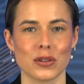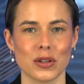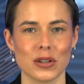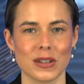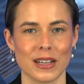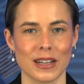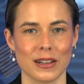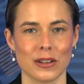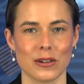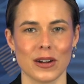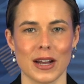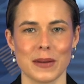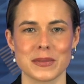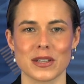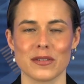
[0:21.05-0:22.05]
few
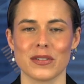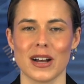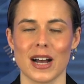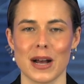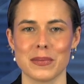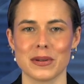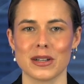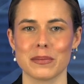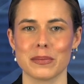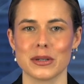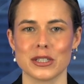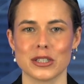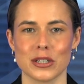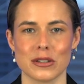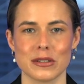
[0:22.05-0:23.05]
kilograms of carbonate
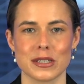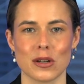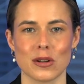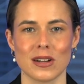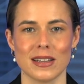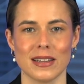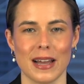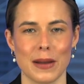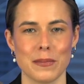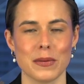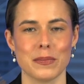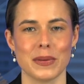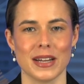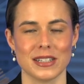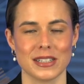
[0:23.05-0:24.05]
produced on a
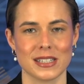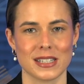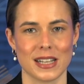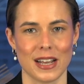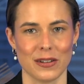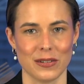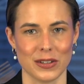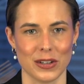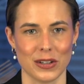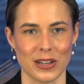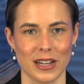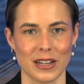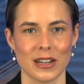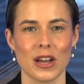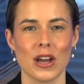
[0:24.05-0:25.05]
lab bench scale
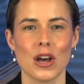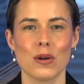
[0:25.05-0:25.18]
unit.